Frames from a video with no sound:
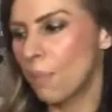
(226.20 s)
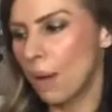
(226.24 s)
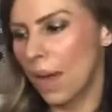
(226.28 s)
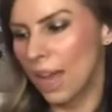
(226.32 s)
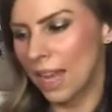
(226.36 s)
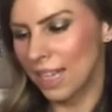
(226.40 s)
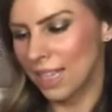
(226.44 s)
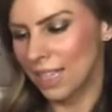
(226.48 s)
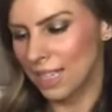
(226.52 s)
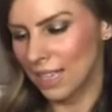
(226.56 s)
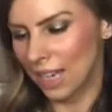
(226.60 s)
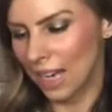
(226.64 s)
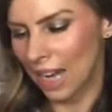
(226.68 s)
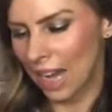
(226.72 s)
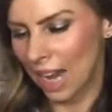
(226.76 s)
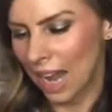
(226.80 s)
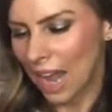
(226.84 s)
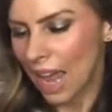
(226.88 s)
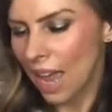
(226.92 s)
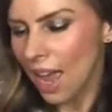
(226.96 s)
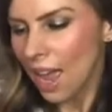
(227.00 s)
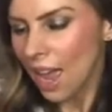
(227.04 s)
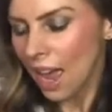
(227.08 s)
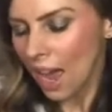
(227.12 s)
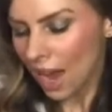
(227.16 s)
basically,
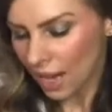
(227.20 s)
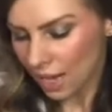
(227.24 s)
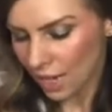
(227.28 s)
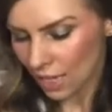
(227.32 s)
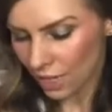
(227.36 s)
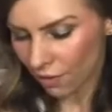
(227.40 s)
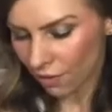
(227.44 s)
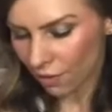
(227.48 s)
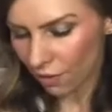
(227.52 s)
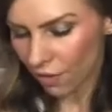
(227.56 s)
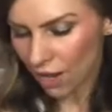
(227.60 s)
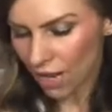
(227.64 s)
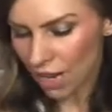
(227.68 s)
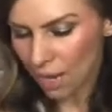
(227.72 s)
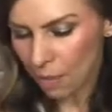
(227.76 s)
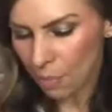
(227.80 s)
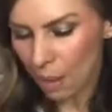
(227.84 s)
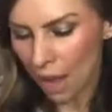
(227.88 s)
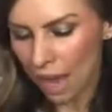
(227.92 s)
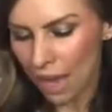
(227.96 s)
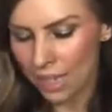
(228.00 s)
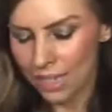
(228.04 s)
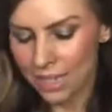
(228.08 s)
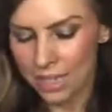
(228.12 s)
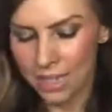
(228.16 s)
and it's a free
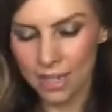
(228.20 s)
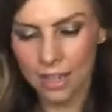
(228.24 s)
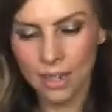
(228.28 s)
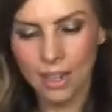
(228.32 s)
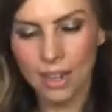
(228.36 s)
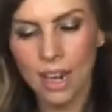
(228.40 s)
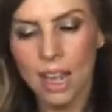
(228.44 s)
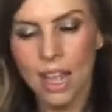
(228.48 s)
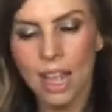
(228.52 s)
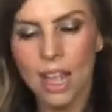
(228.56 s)
pattern.